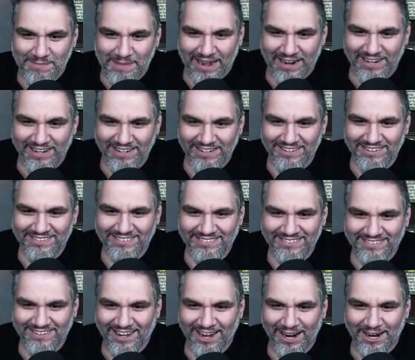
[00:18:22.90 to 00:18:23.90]
demand it?
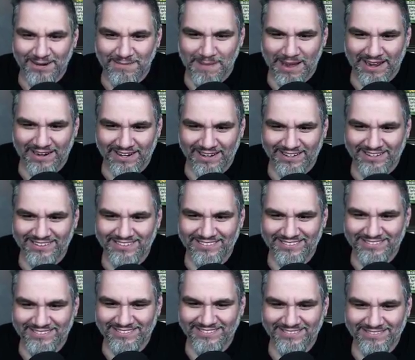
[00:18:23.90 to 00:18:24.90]
Yeah. Iron Manned it?
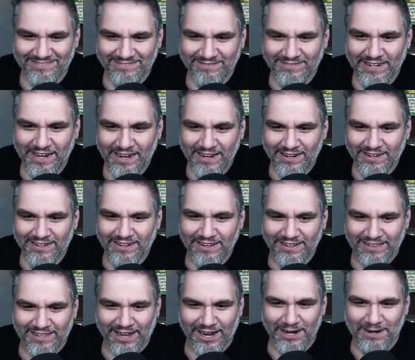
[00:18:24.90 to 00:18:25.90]
Oh, yeah, Iron Manned
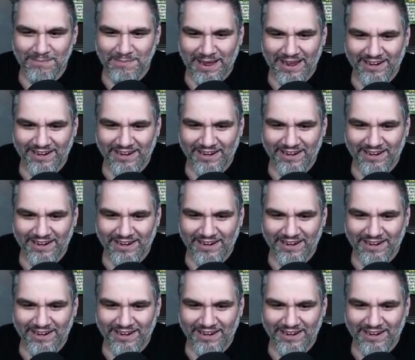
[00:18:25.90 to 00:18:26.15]
it. The Iron